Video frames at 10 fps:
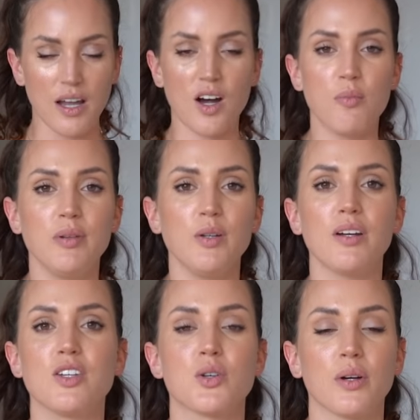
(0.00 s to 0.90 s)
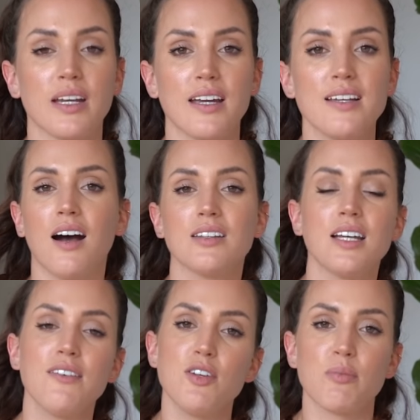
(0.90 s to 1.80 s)
I hope you enjoyed it. I'll
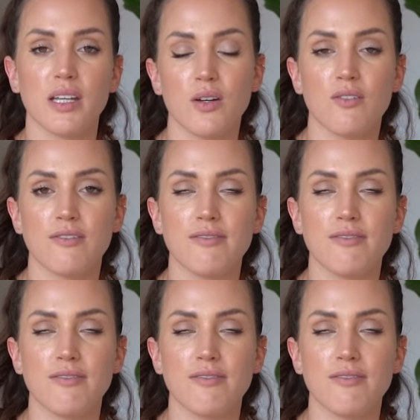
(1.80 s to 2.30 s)
link a few video